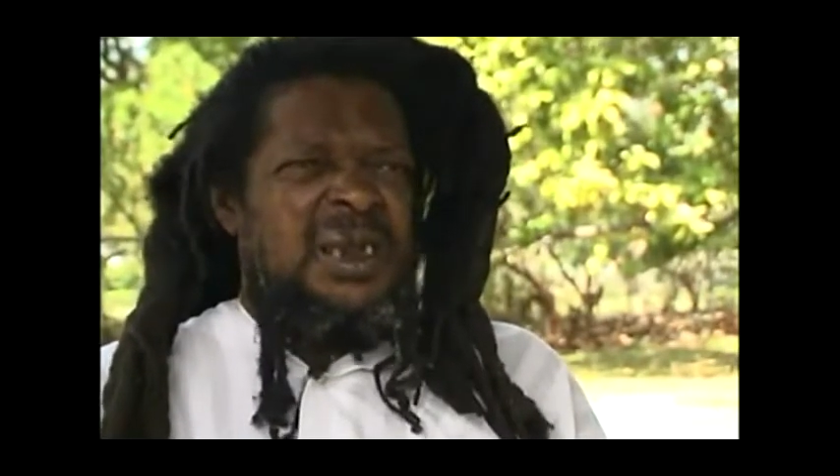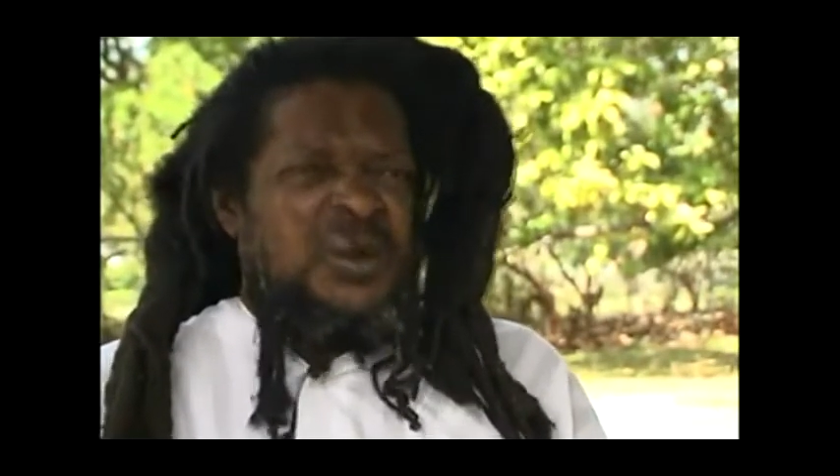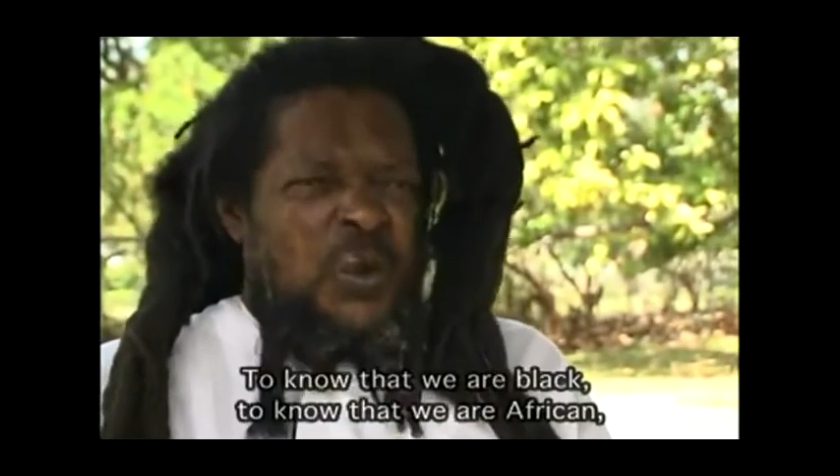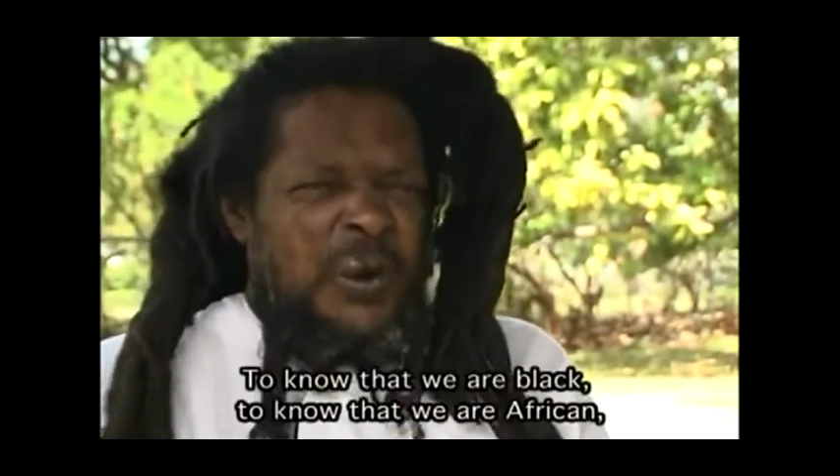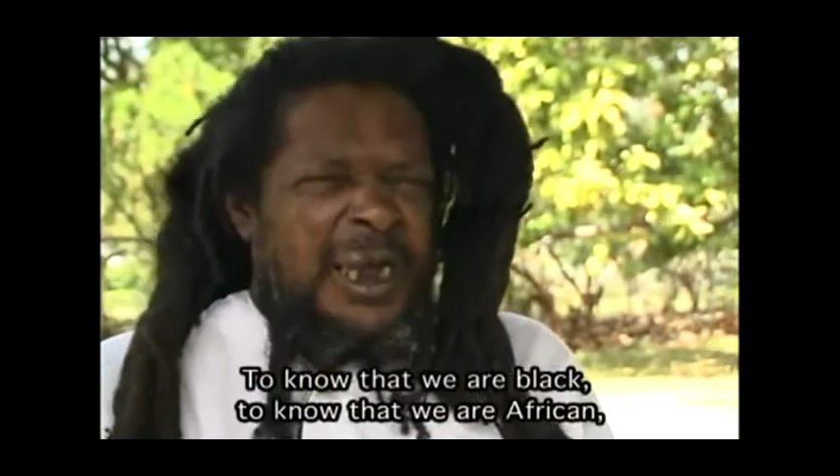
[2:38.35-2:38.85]

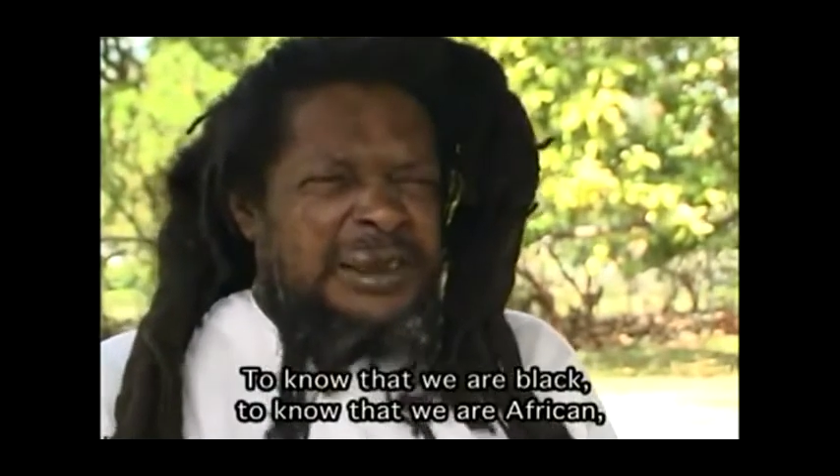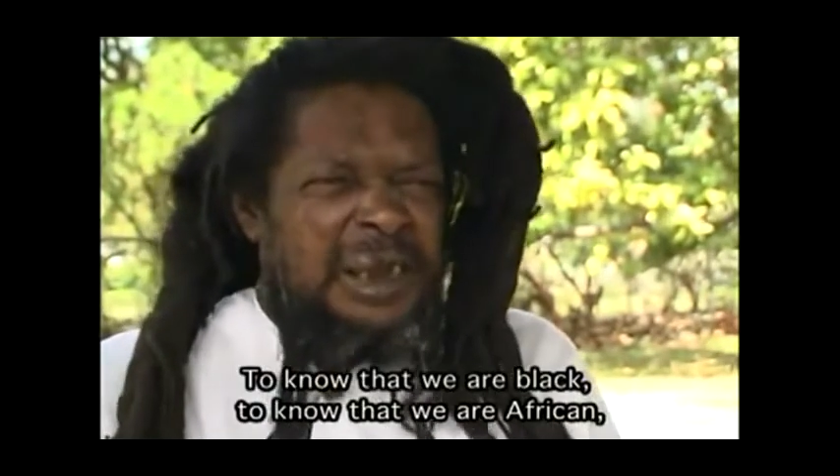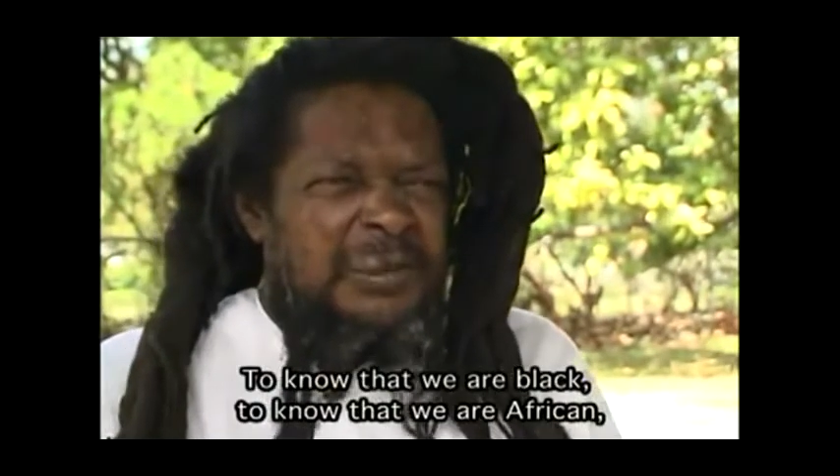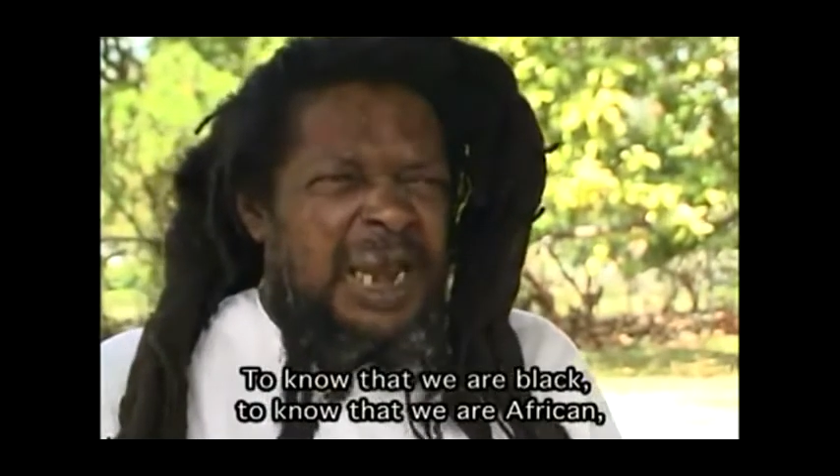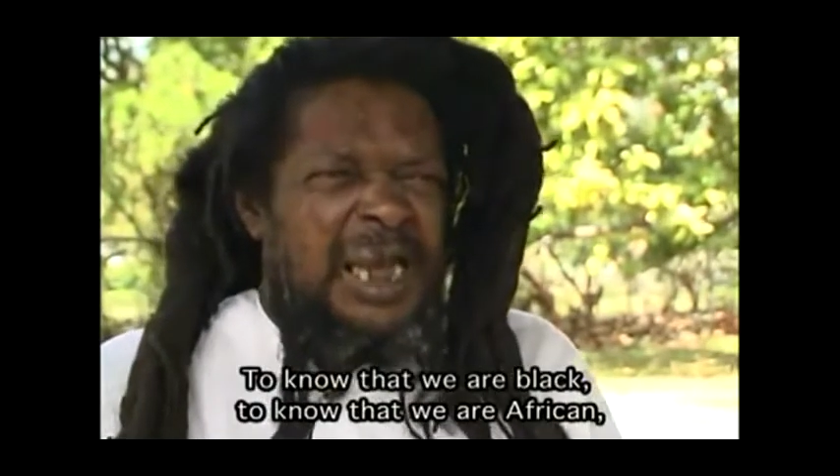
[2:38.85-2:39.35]
know that you're
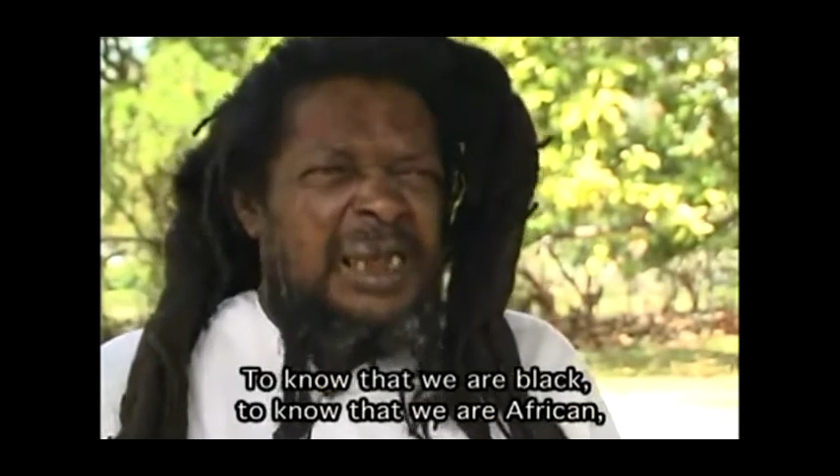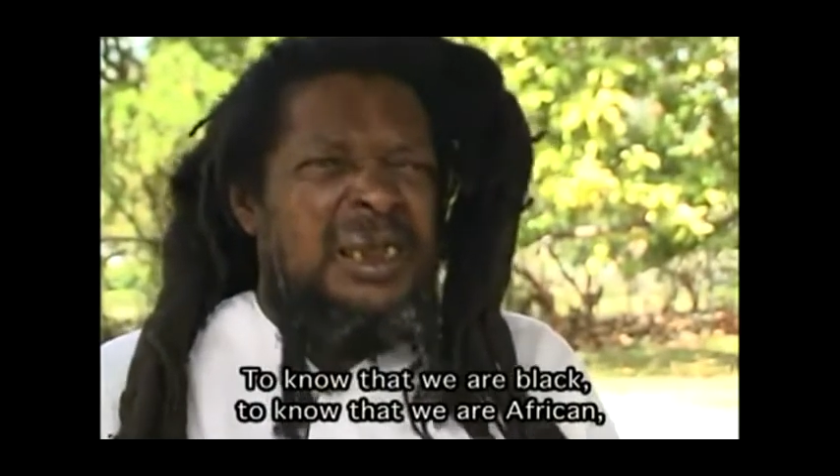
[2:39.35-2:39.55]
black